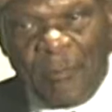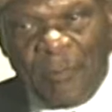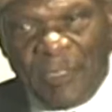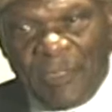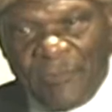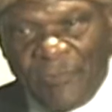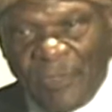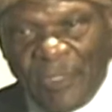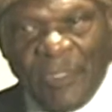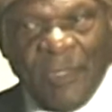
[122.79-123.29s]

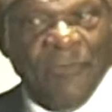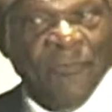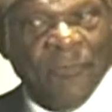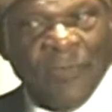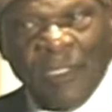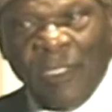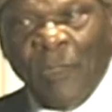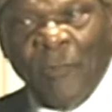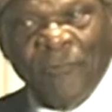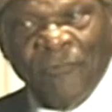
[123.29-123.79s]
but for their
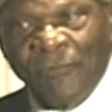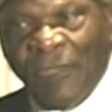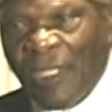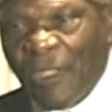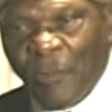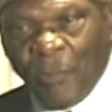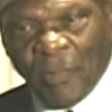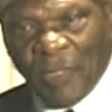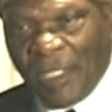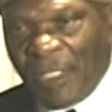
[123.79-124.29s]

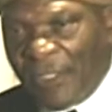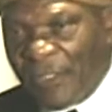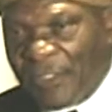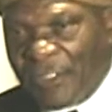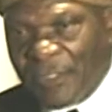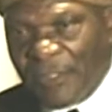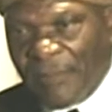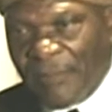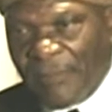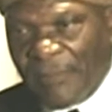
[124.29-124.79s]
fellow
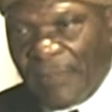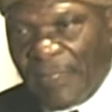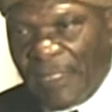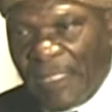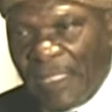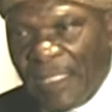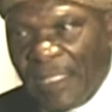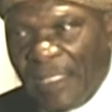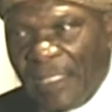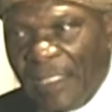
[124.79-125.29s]
players.
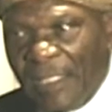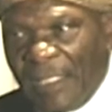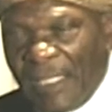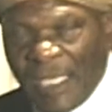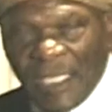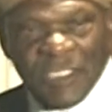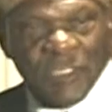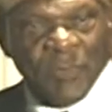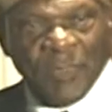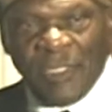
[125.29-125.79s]

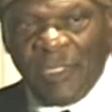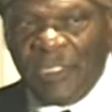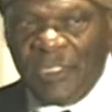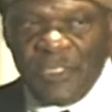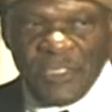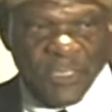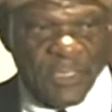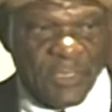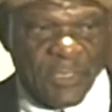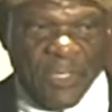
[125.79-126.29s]
That's what
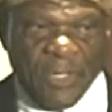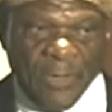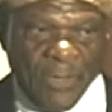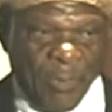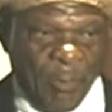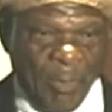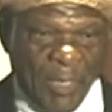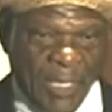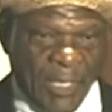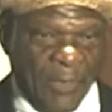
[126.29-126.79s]
this is all
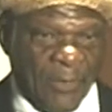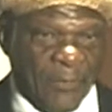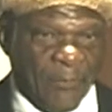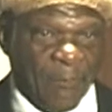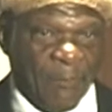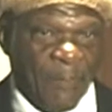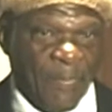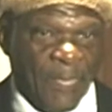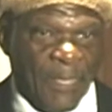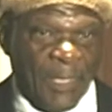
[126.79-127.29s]
about.
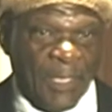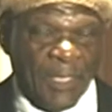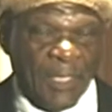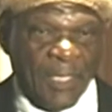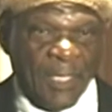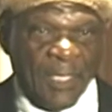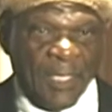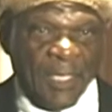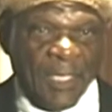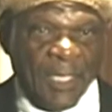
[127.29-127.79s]

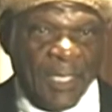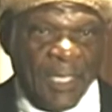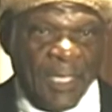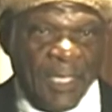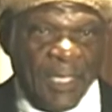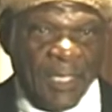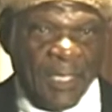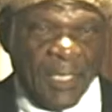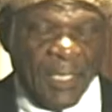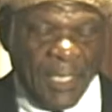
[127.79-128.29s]

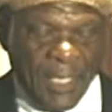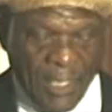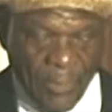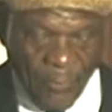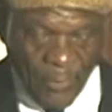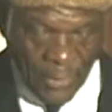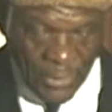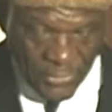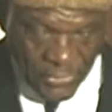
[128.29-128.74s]
And I want